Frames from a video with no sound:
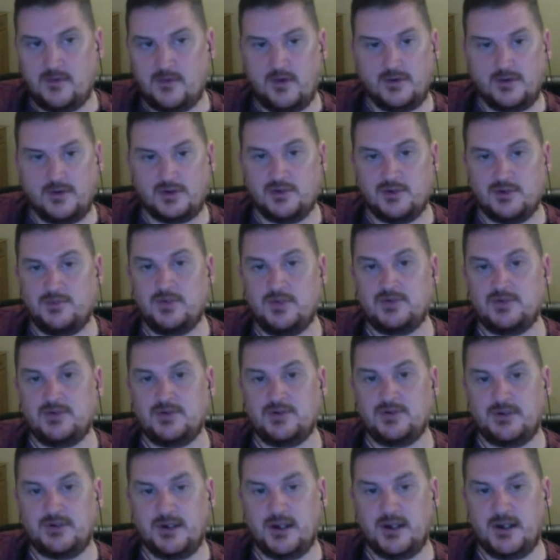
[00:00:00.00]

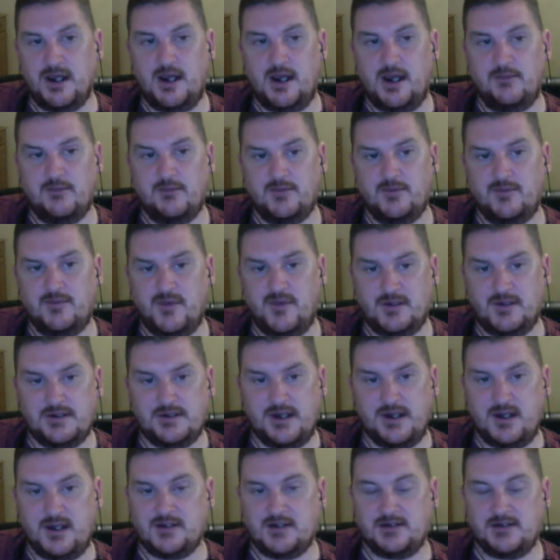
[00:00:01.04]
contribution to the game was
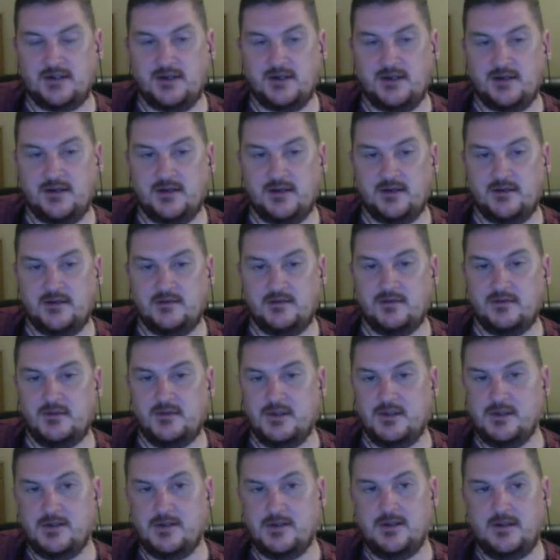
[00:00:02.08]
fantastic, and
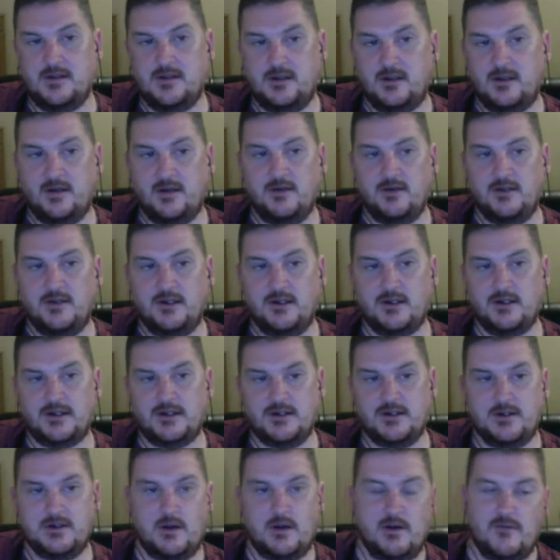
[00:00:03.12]
he gets
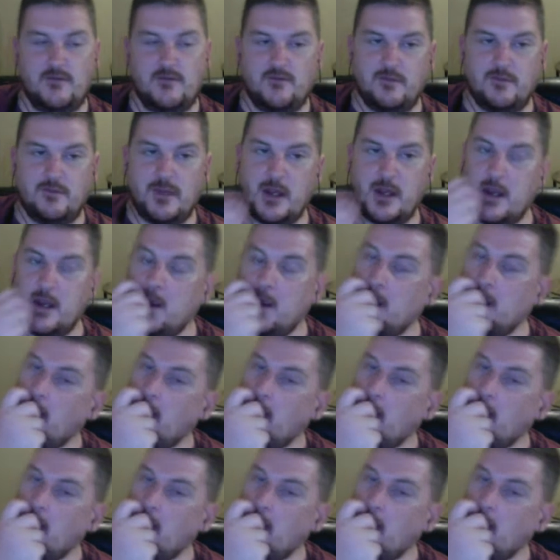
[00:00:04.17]
a 9 for me.